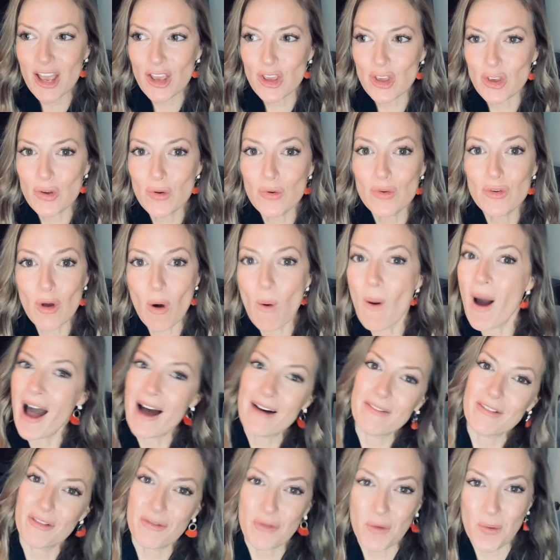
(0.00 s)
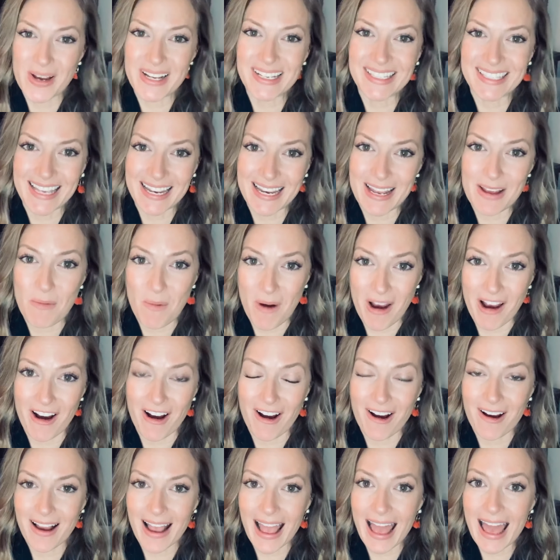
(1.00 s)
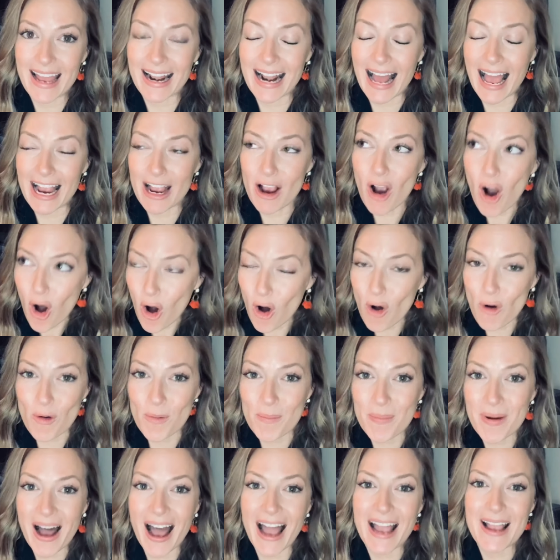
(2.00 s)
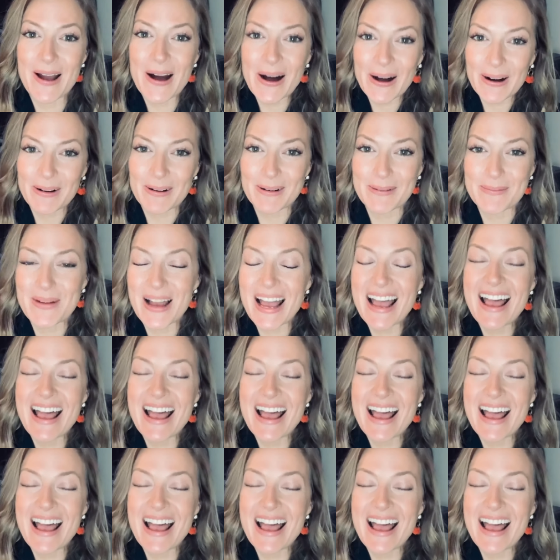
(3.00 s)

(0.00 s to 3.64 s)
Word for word: you don't have a voice anywhere. And I hope, I hope